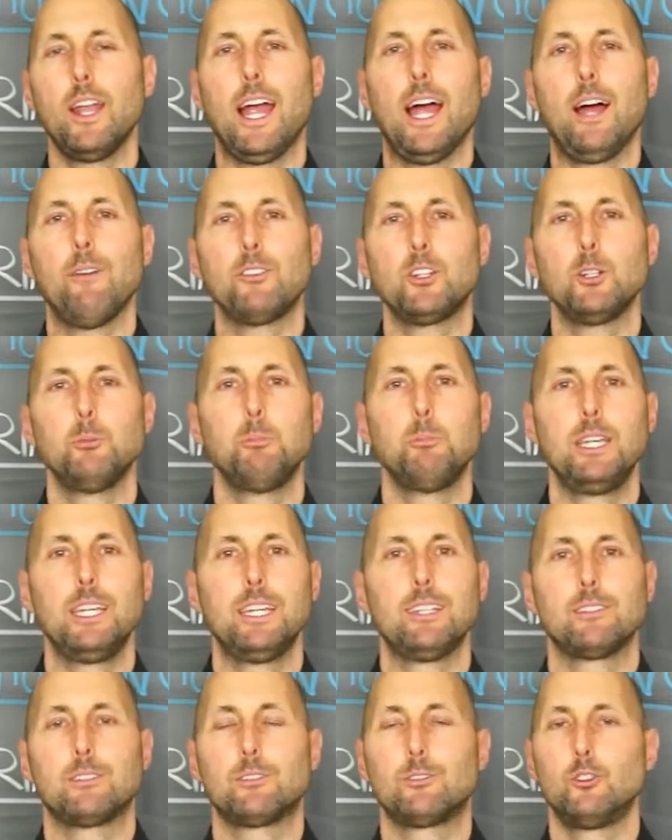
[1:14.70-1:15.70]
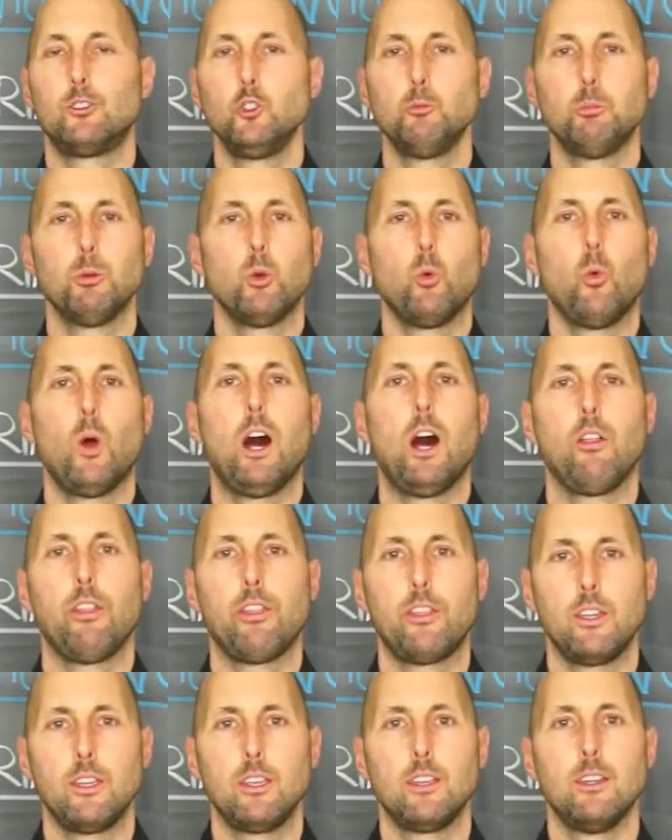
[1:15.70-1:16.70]
after being super
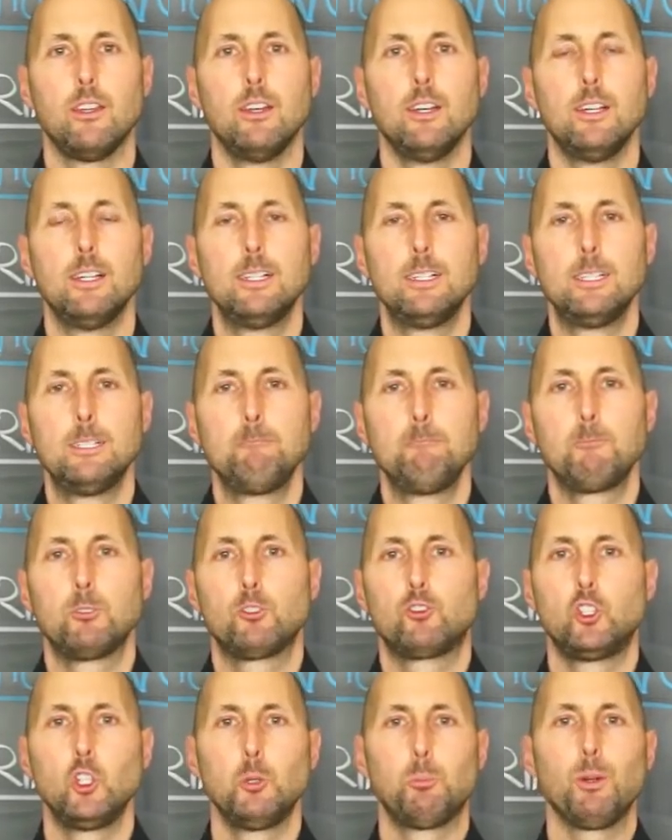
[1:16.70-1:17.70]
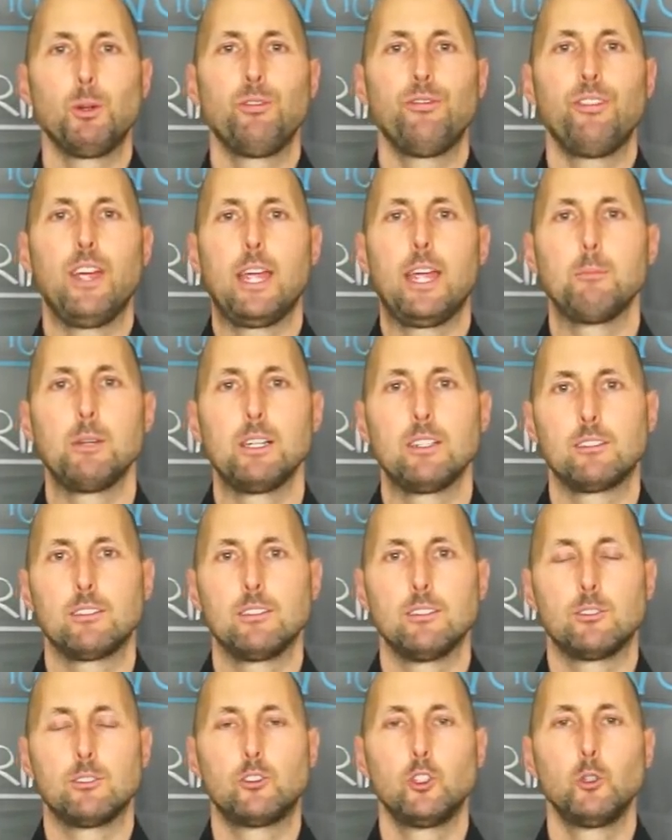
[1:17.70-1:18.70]
wealthy, super famous,
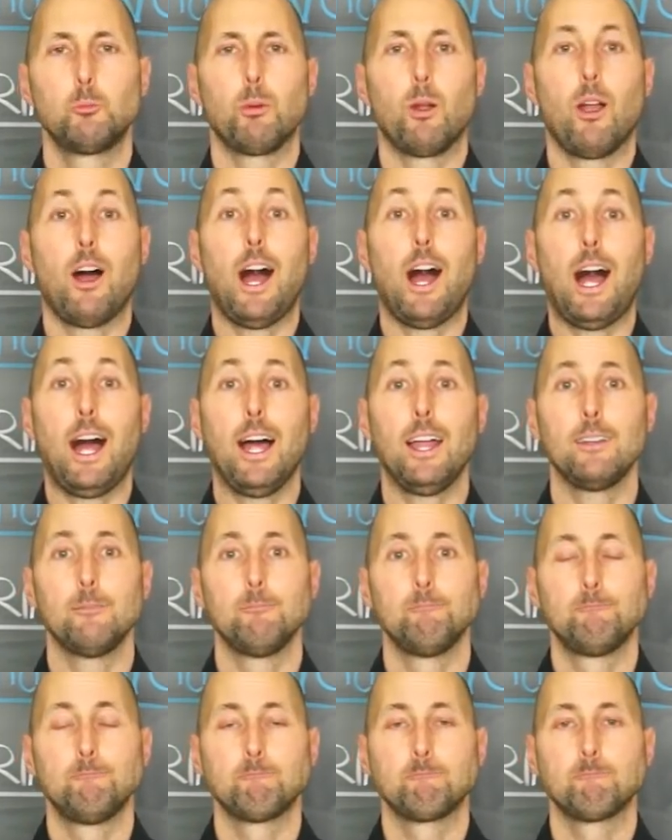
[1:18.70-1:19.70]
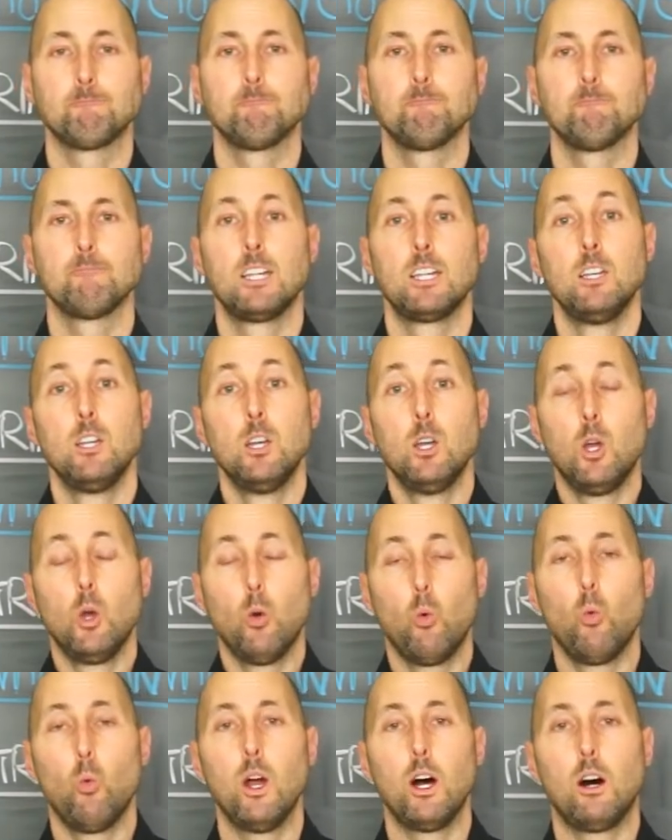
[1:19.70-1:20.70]
and super hot,
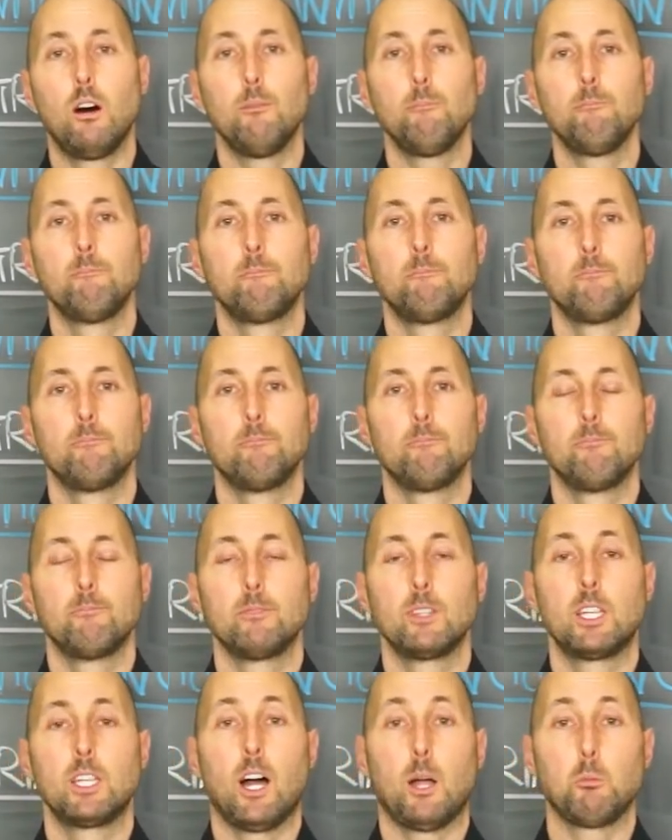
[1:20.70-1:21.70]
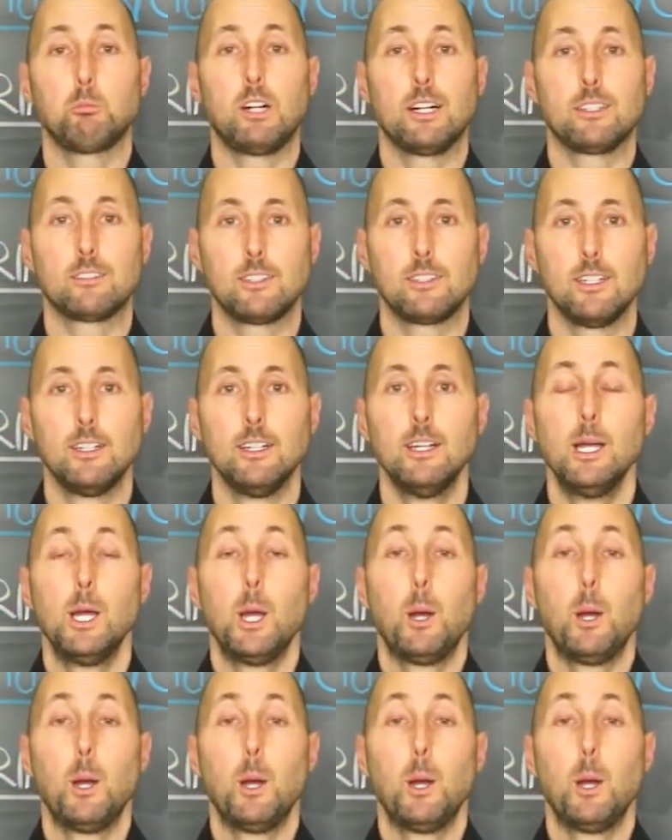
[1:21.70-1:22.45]
well, God bless you.